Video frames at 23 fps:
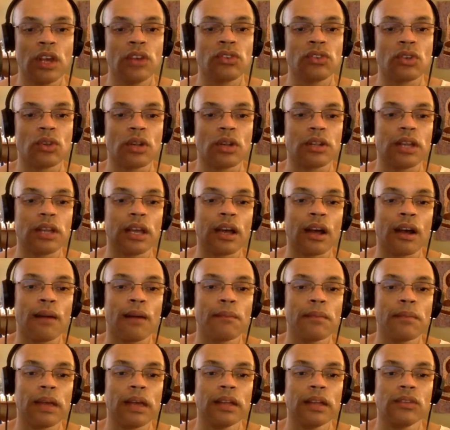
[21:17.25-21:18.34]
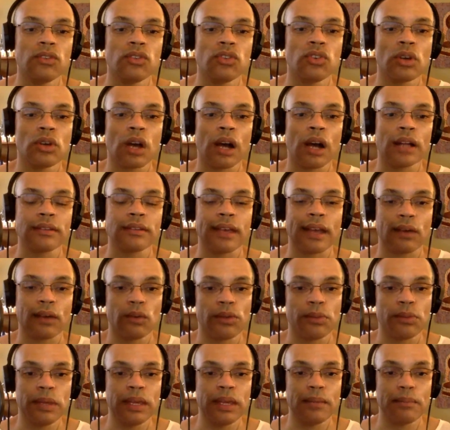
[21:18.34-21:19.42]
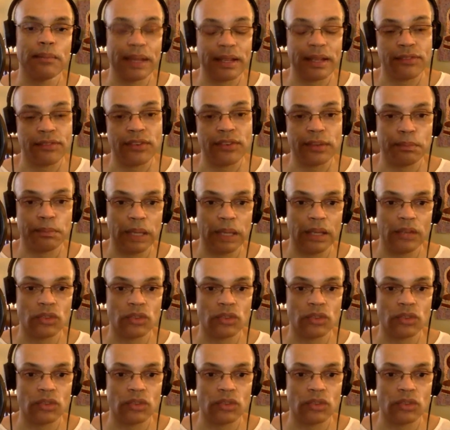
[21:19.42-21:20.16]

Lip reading: so that they come into contact with me and benefit me.